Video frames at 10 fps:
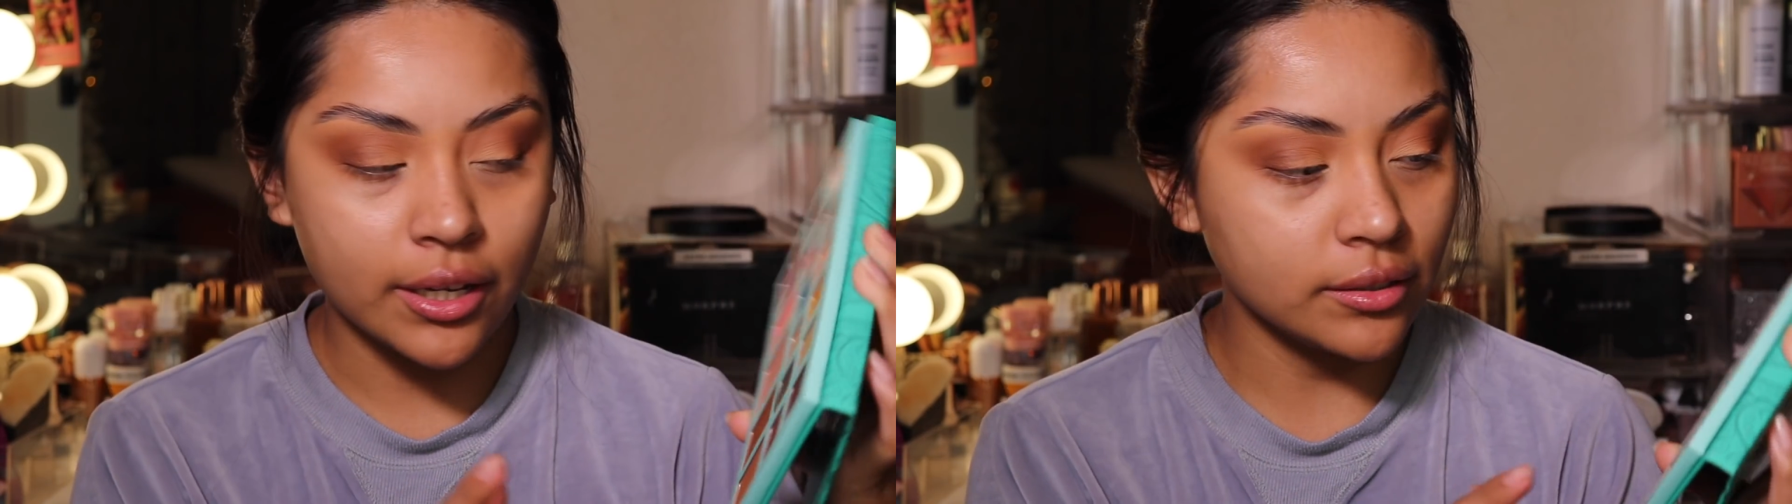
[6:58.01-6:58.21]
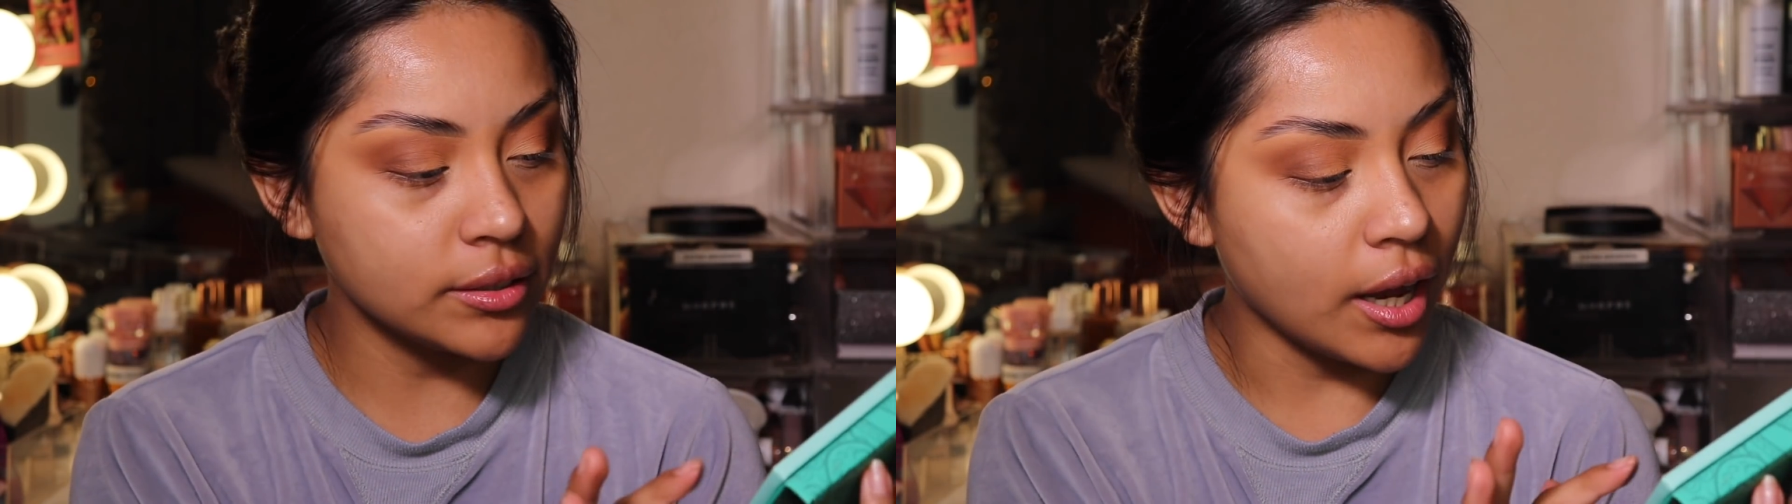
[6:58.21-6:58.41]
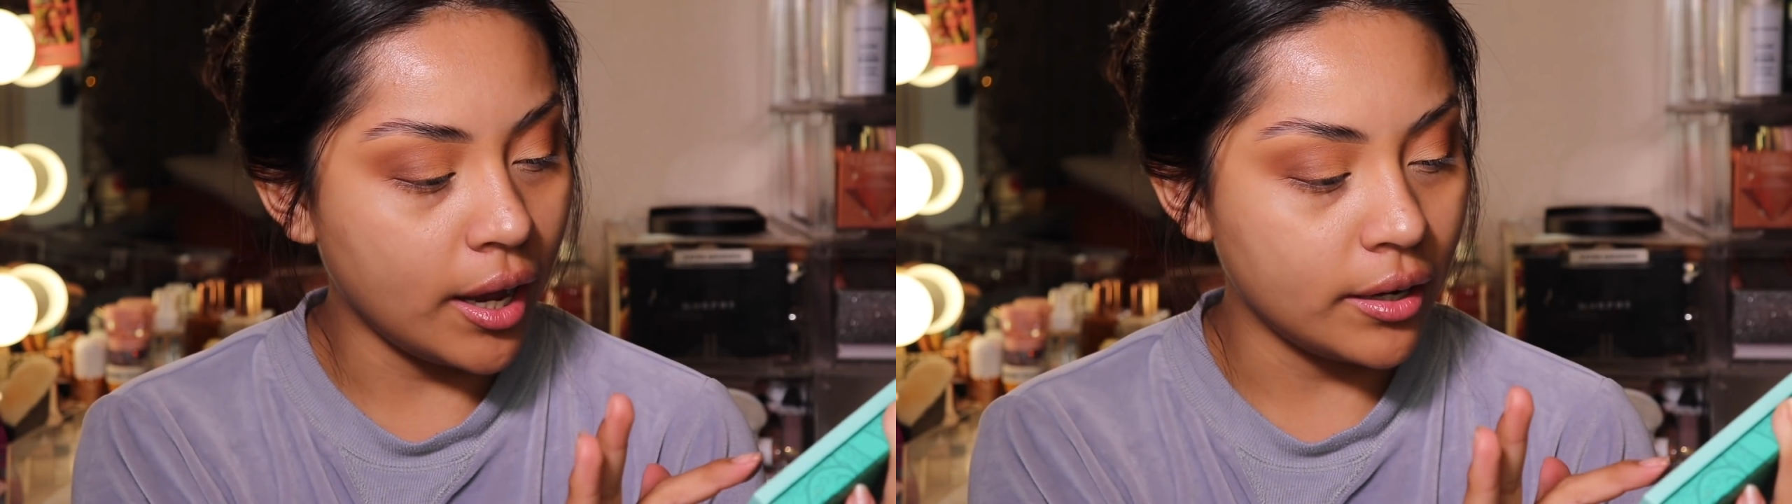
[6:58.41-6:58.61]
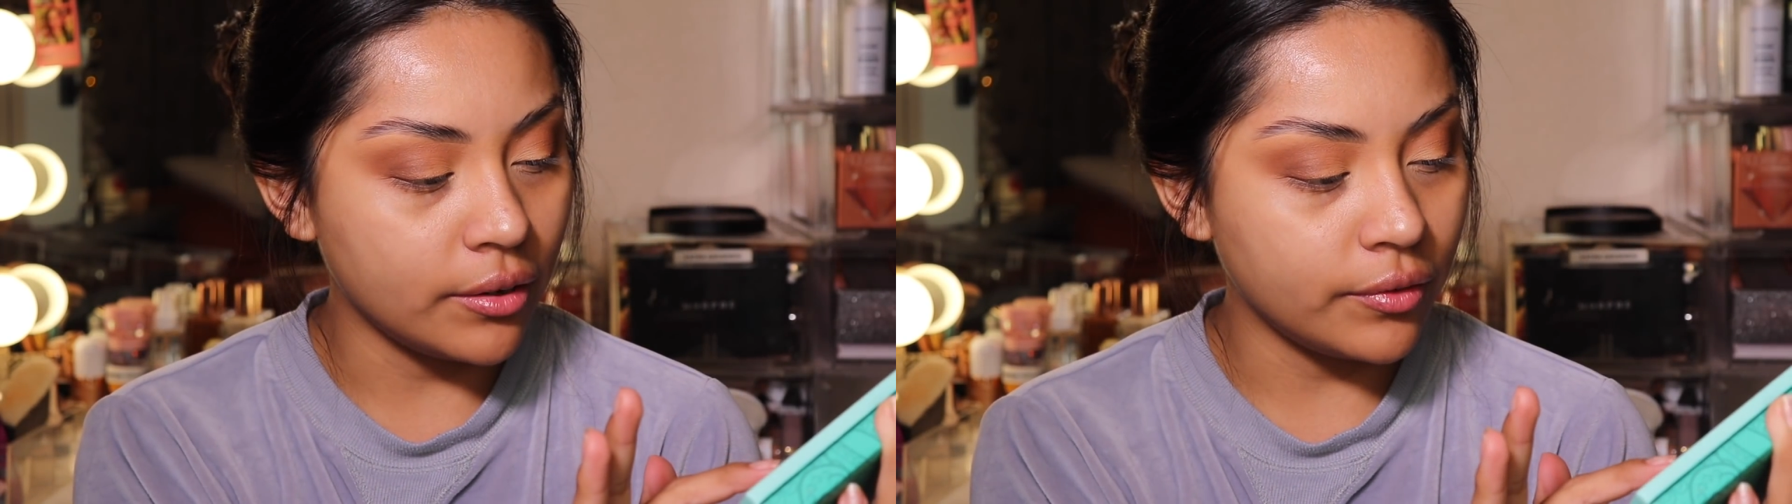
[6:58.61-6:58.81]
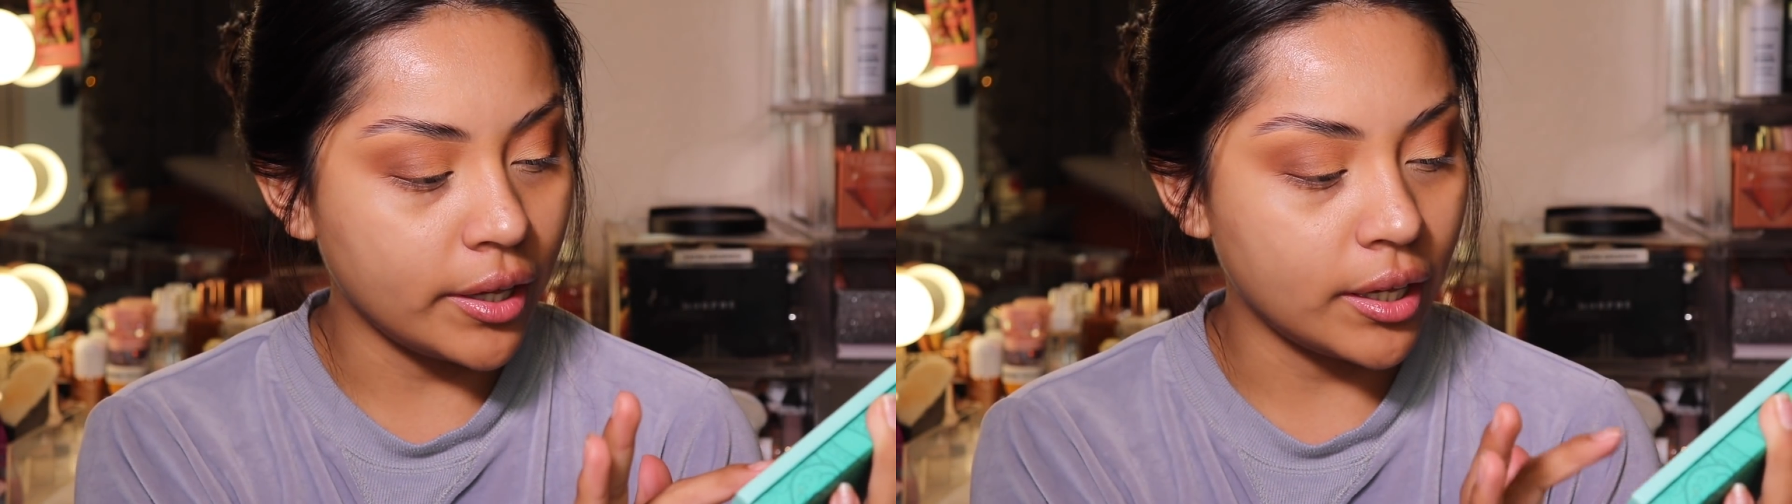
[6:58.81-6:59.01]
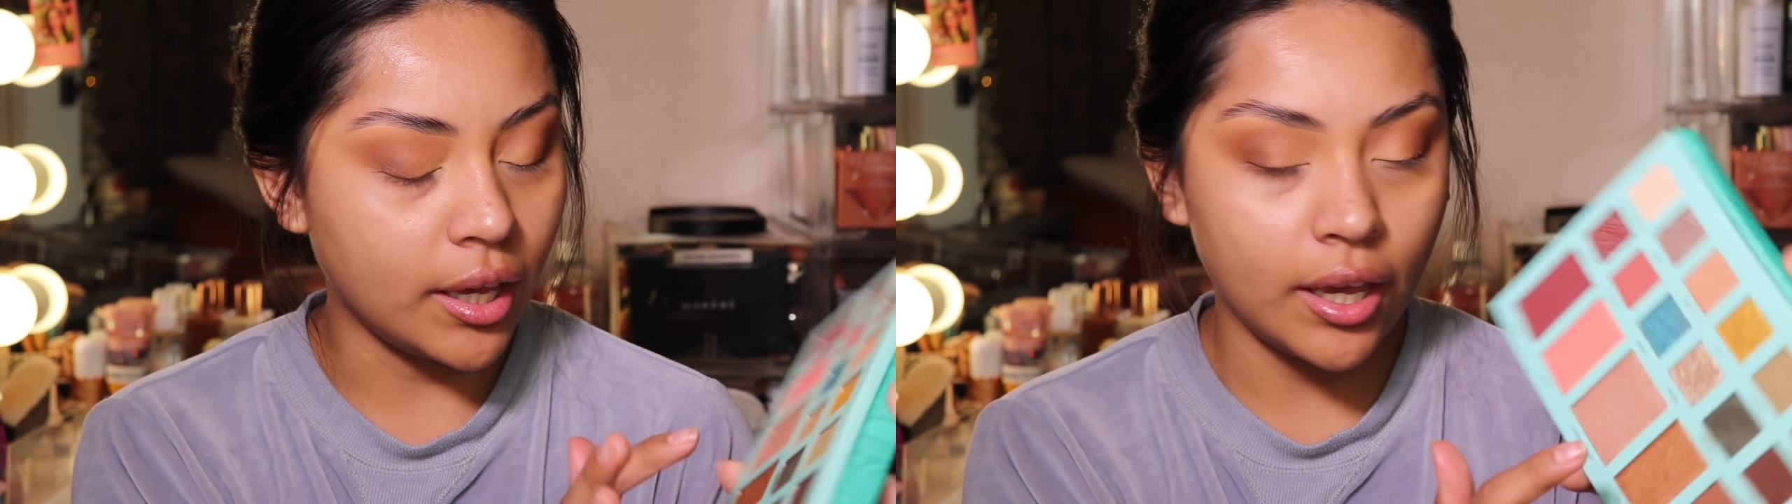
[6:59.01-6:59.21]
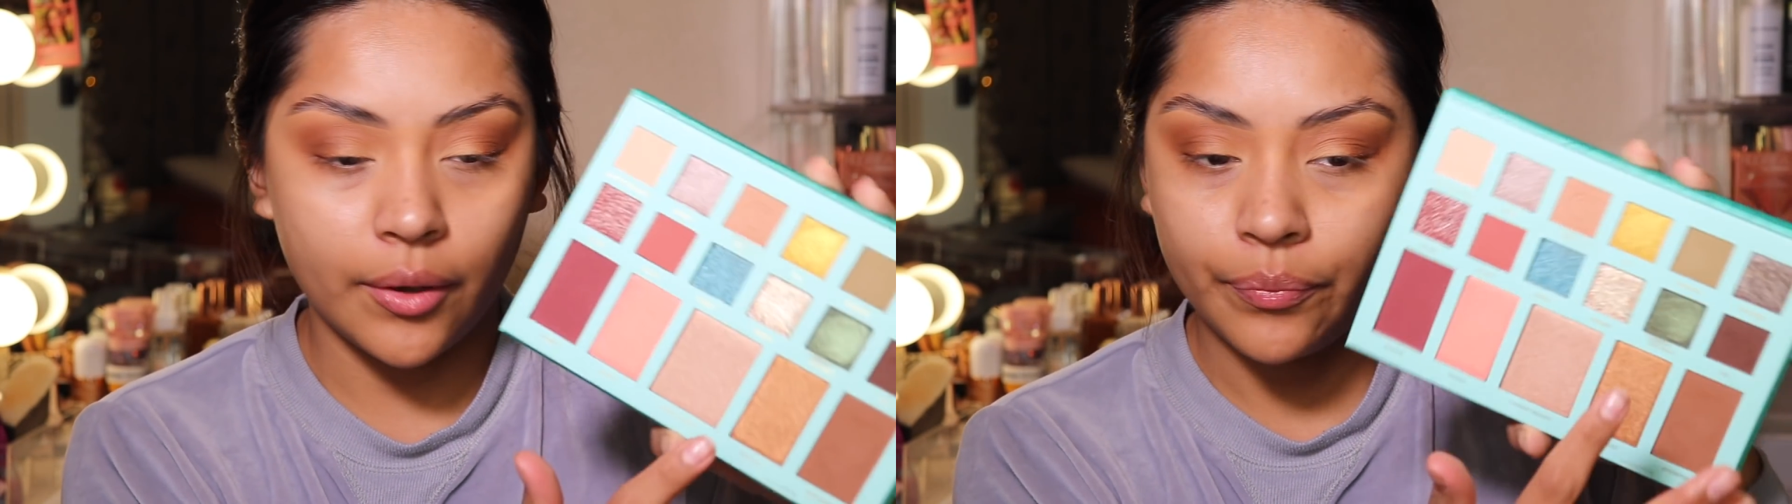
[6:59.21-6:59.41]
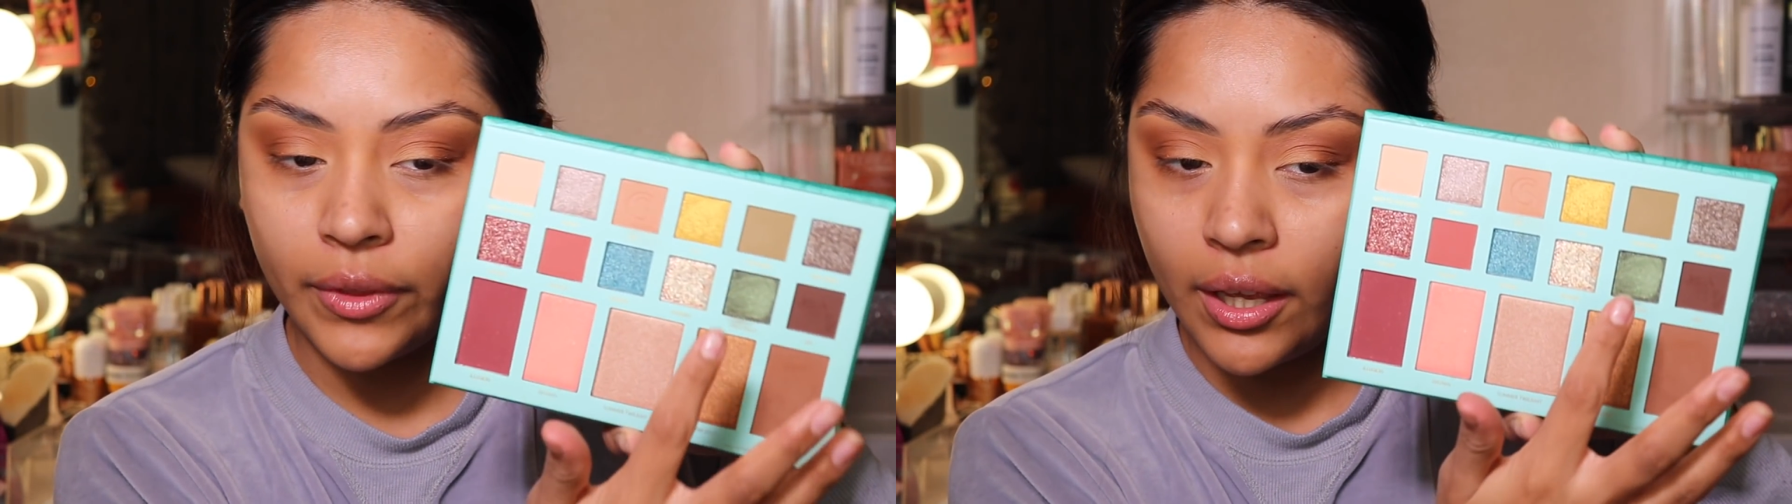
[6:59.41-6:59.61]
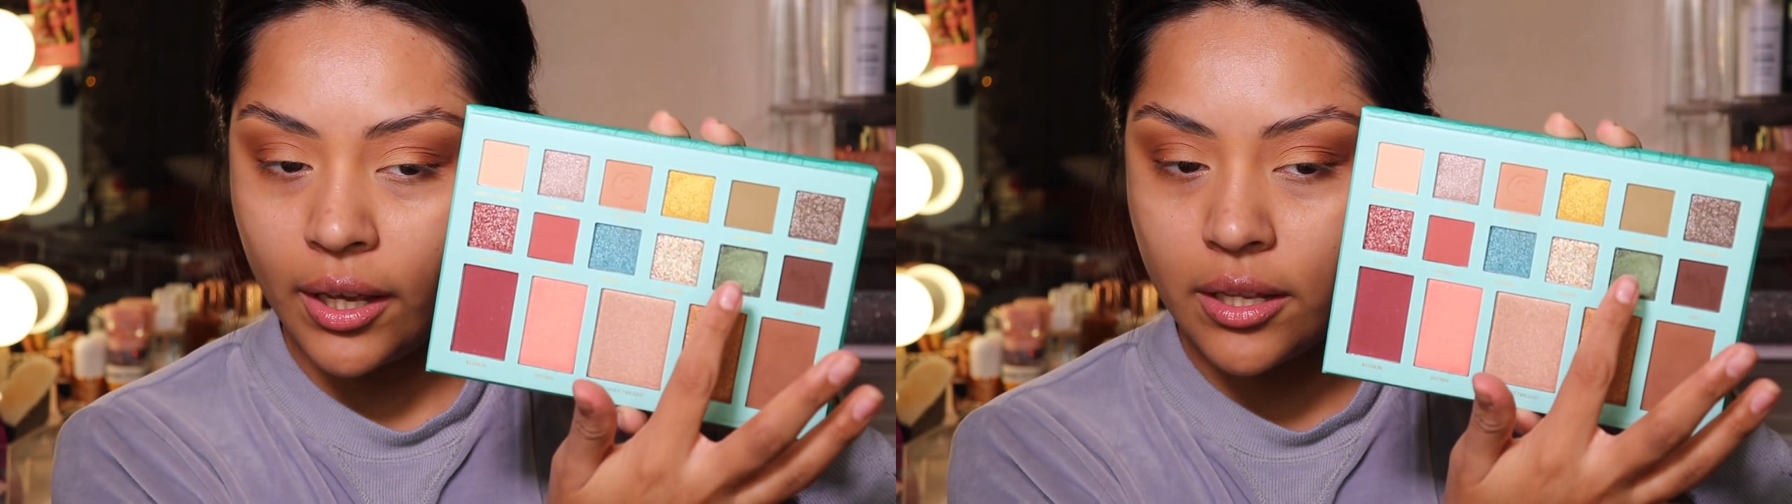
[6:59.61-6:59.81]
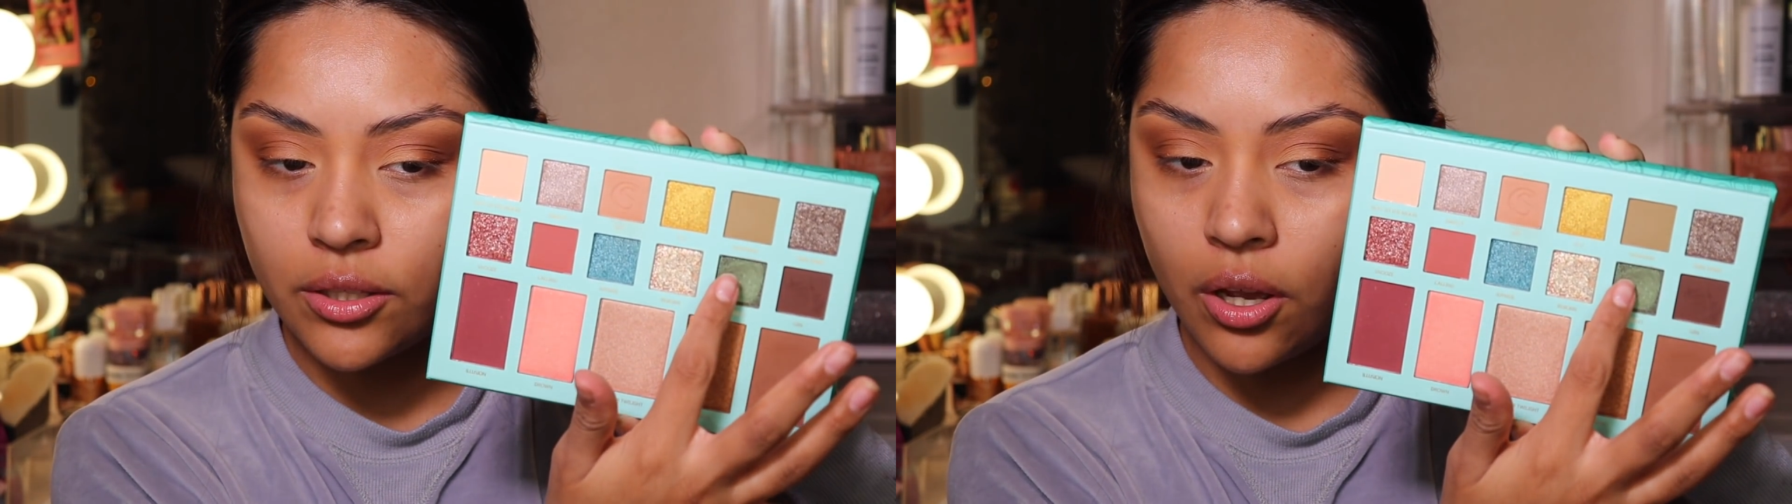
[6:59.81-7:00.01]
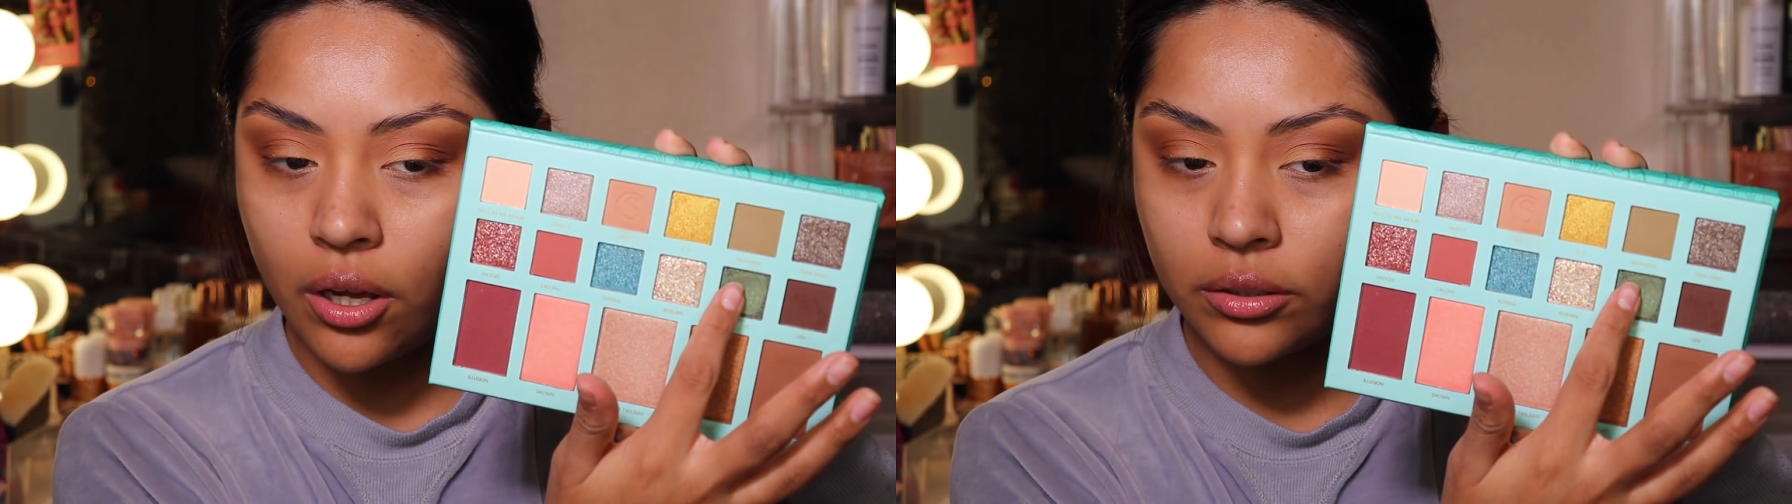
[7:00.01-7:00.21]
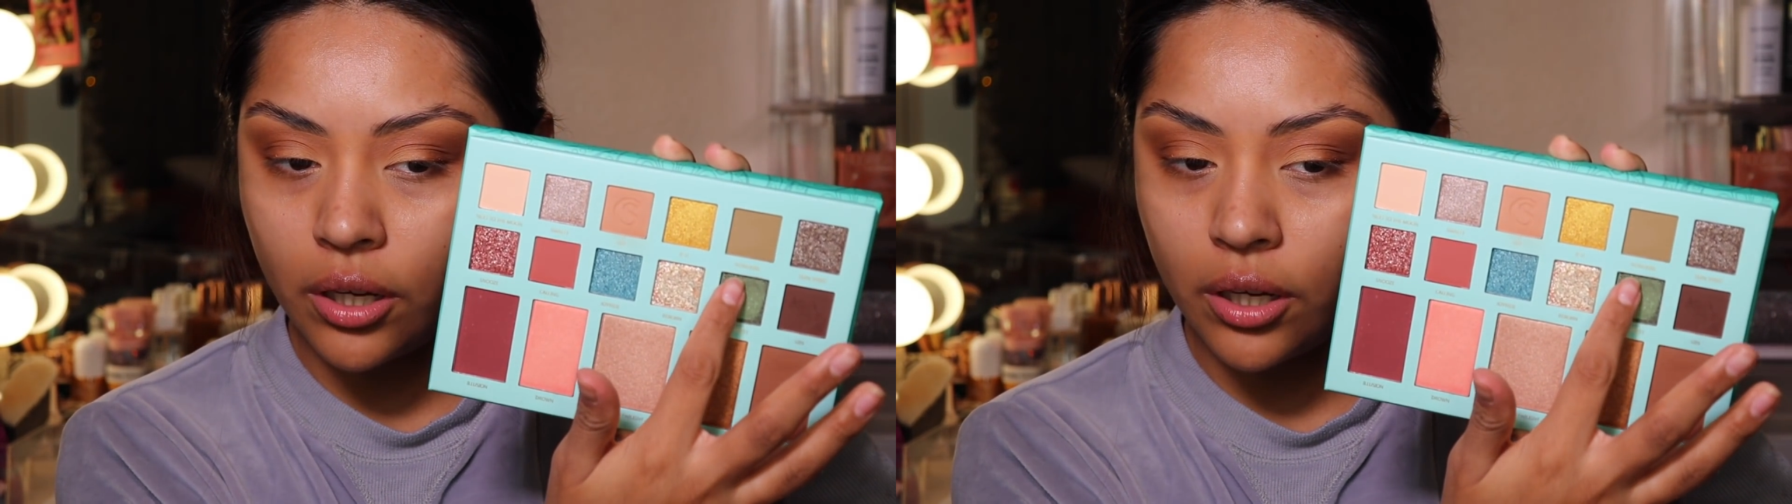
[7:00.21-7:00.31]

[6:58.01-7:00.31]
is kind of like it's called